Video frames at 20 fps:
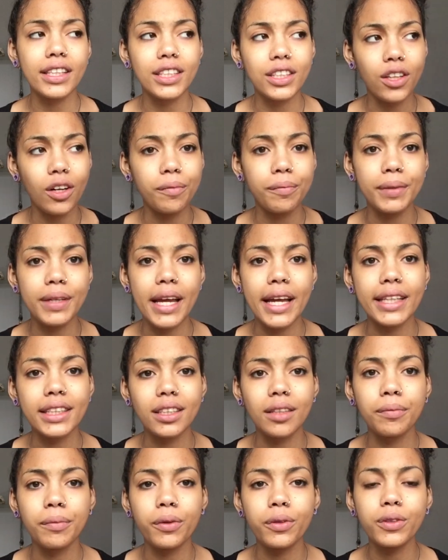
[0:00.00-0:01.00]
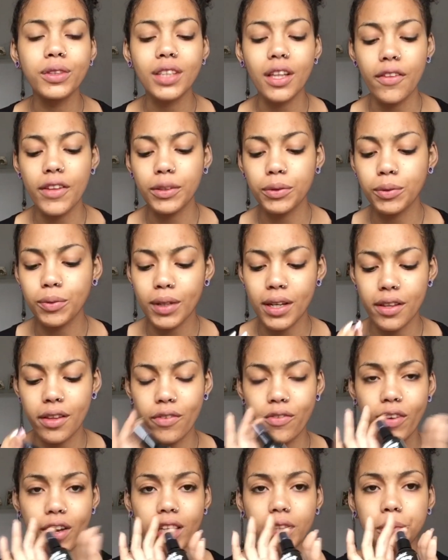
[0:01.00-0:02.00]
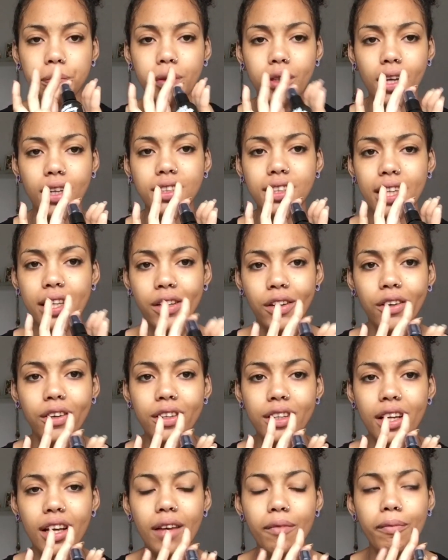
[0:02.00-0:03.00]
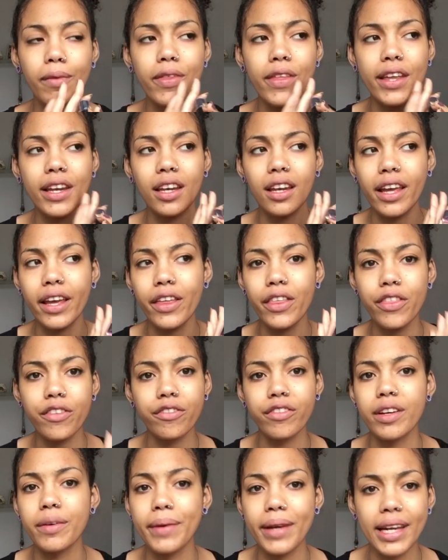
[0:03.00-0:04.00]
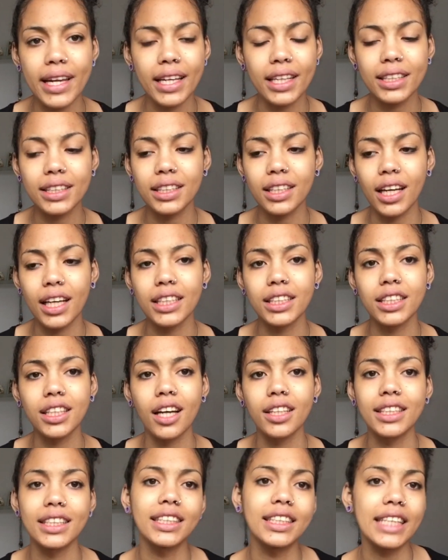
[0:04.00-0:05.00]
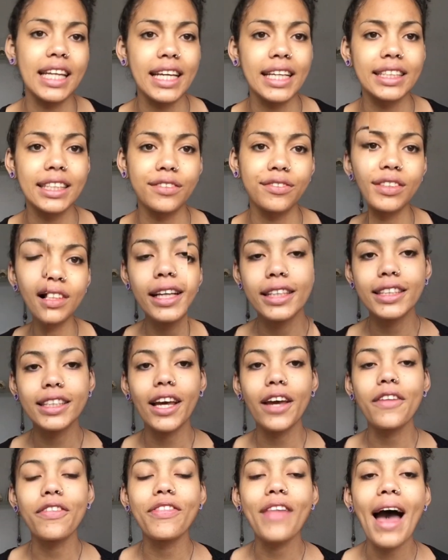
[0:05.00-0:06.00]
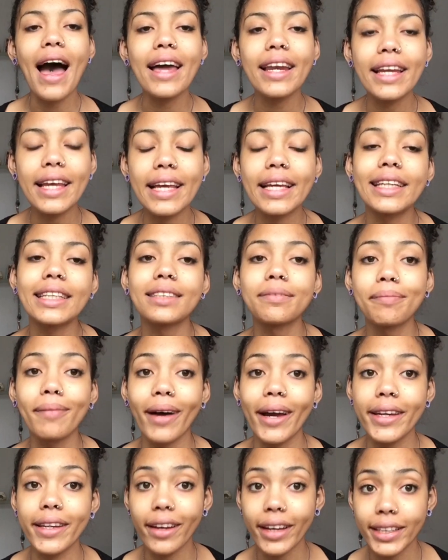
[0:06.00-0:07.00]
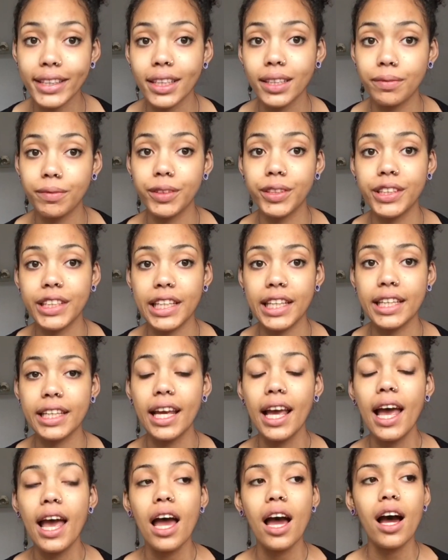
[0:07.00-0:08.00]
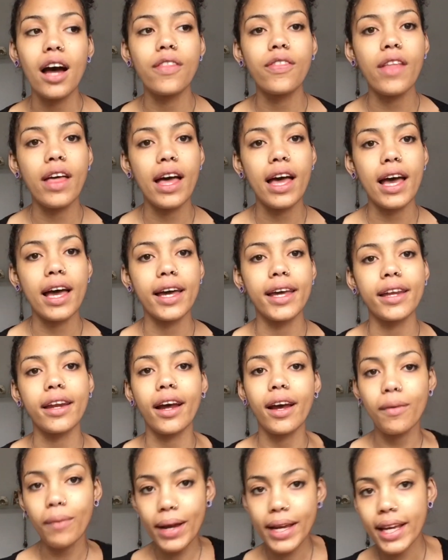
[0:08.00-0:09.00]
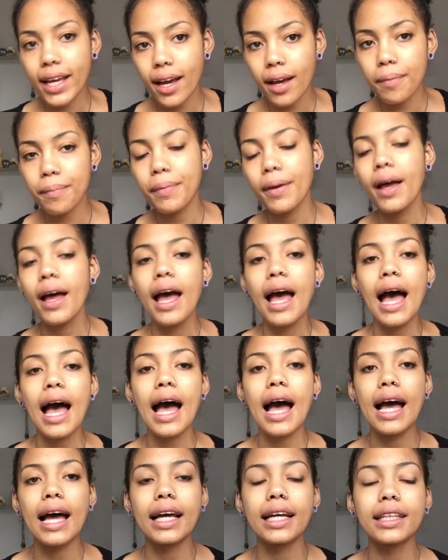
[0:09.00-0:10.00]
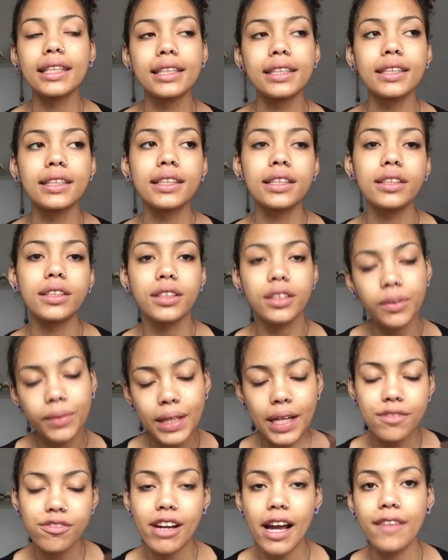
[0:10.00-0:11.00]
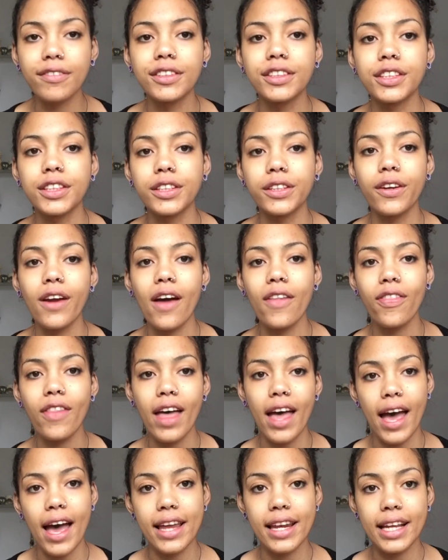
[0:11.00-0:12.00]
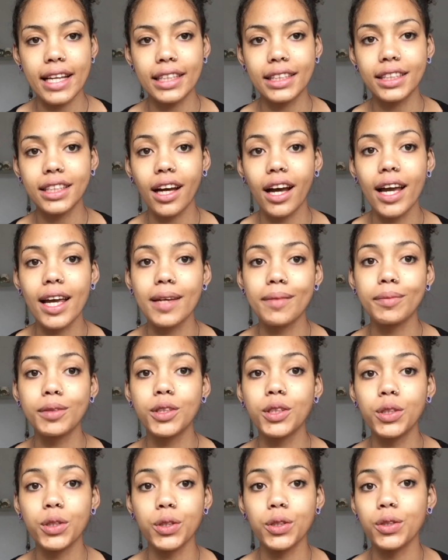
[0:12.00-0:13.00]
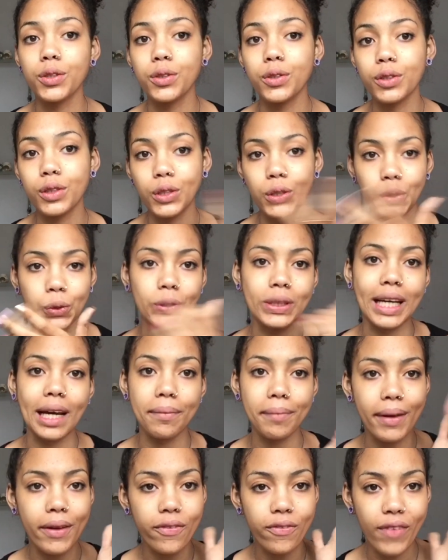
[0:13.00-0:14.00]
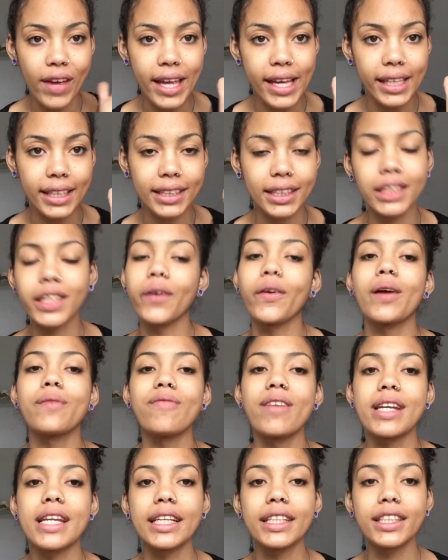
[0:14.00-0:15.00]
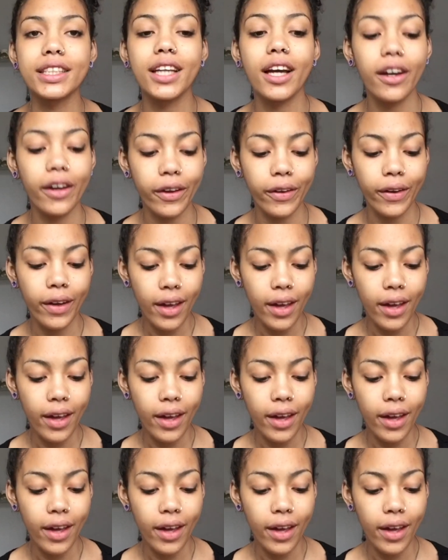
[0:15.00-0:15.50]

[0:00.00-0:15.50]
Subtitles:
as a combination, but also this was one of the first products I got, and within like 3 weeks I started seeing a difference. So that is my nighttime routine, and then I wake up and do whatever I have to do, and then it's time to sort out my face, so I'm ready to go.